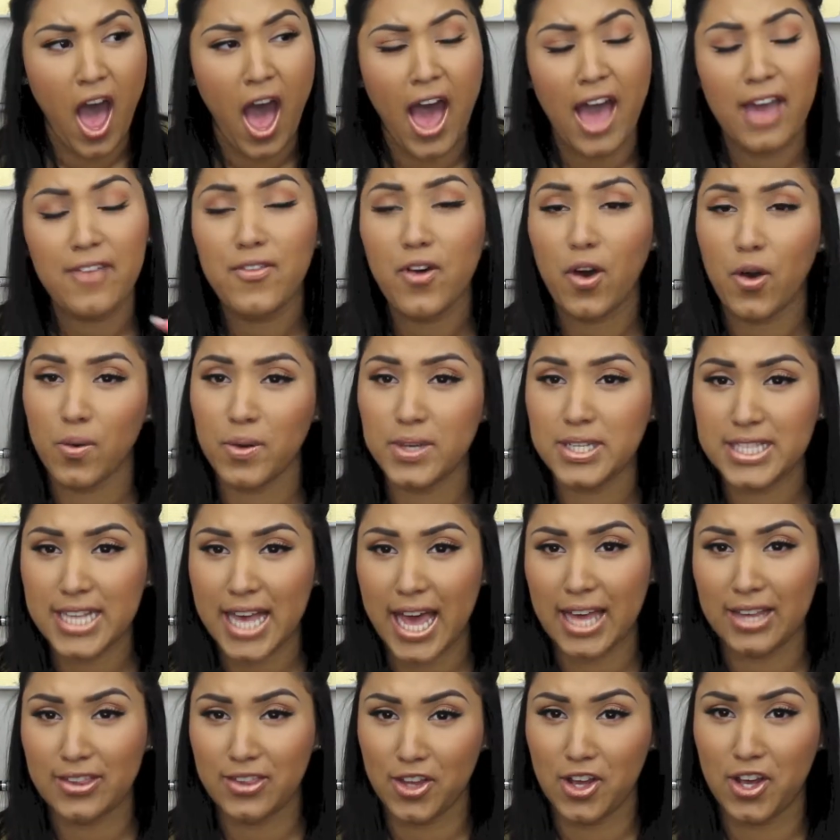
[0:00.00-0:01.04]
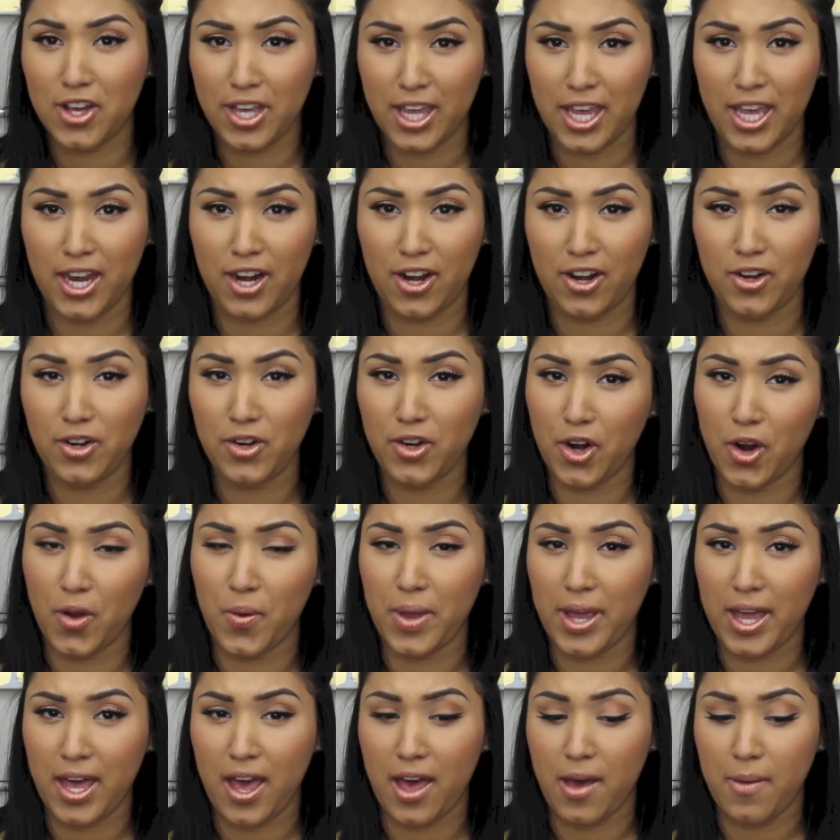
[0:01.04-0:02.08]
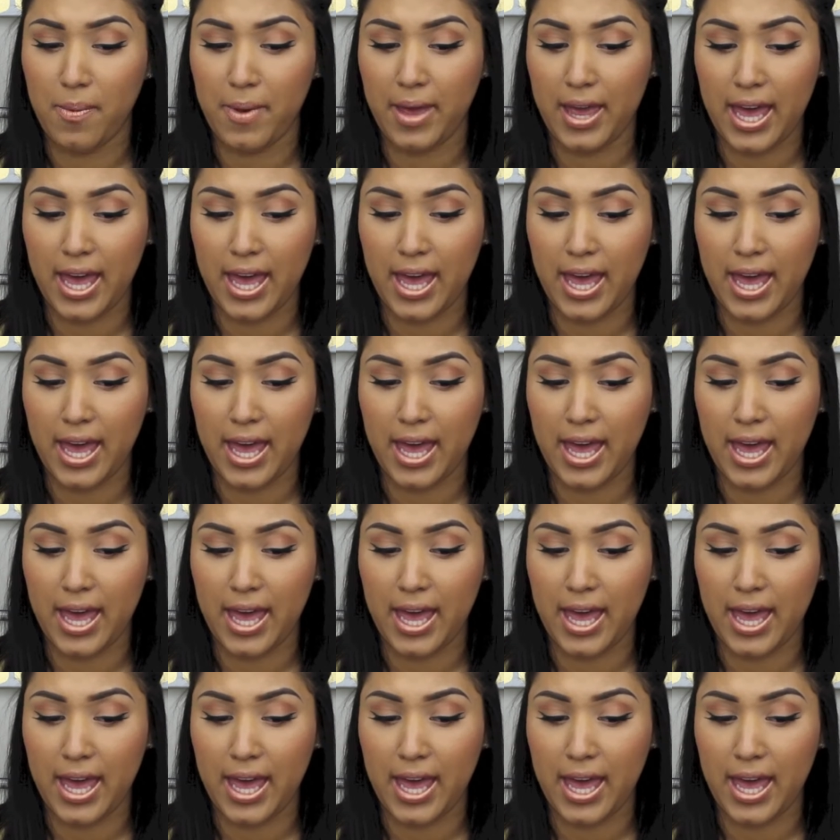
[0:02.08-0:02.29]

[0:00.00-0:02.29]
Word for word: I've always had long hair growing up.